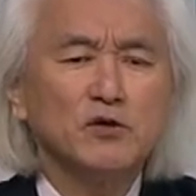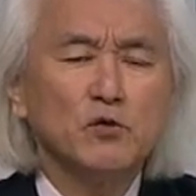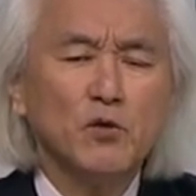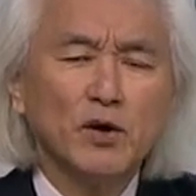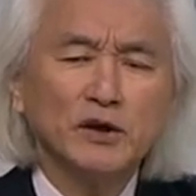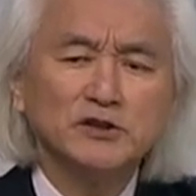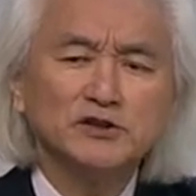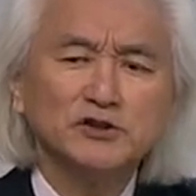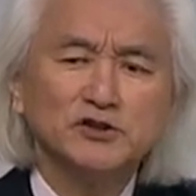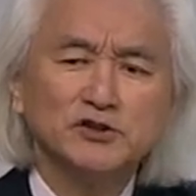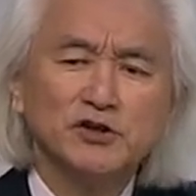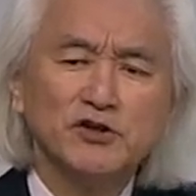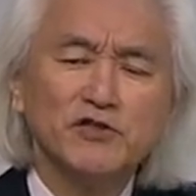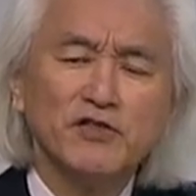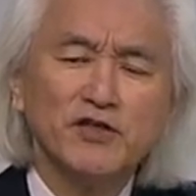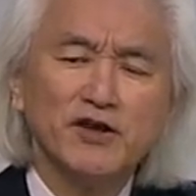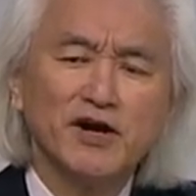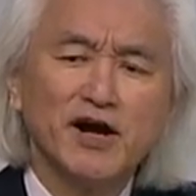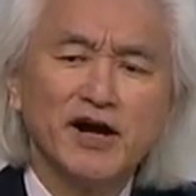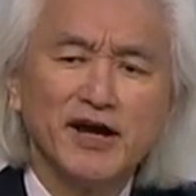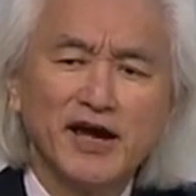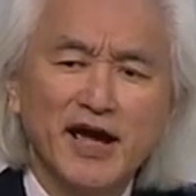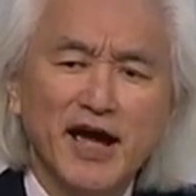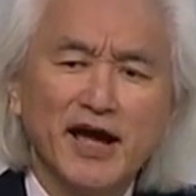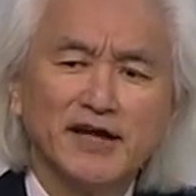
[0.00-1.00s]
question that
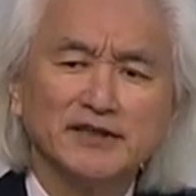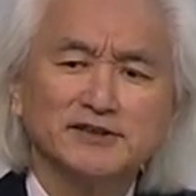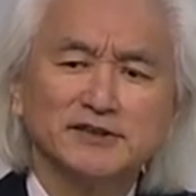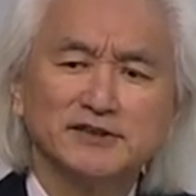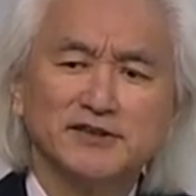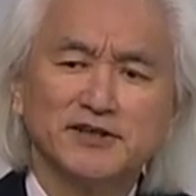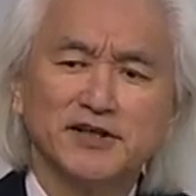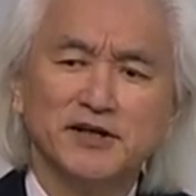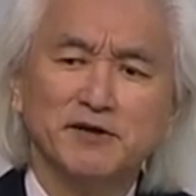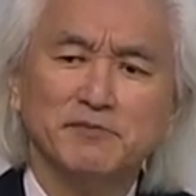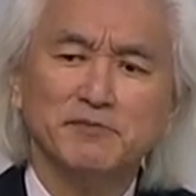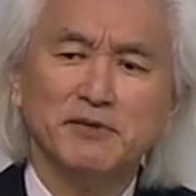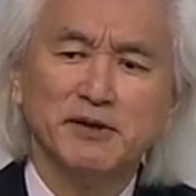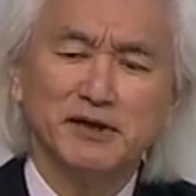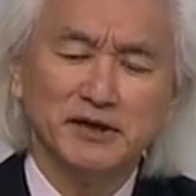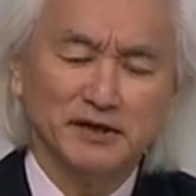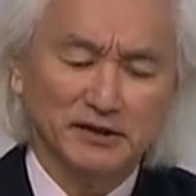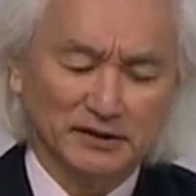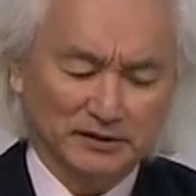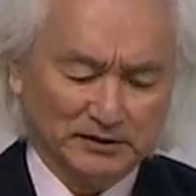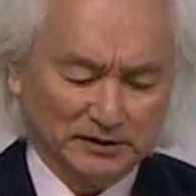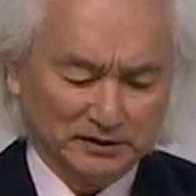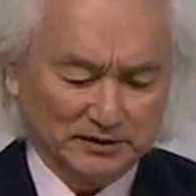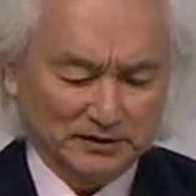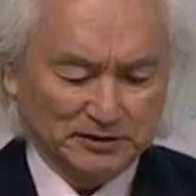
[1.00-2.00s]
I ask them
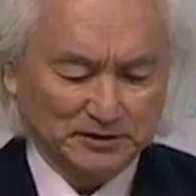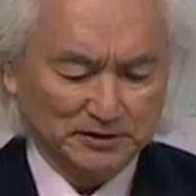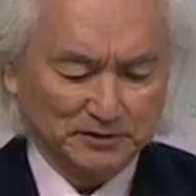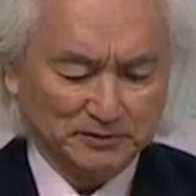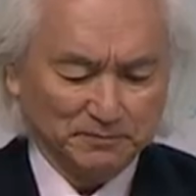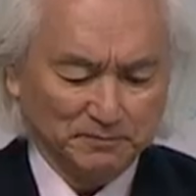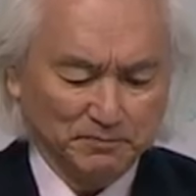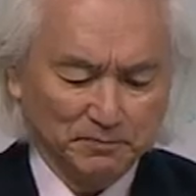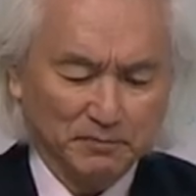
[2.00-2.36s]
is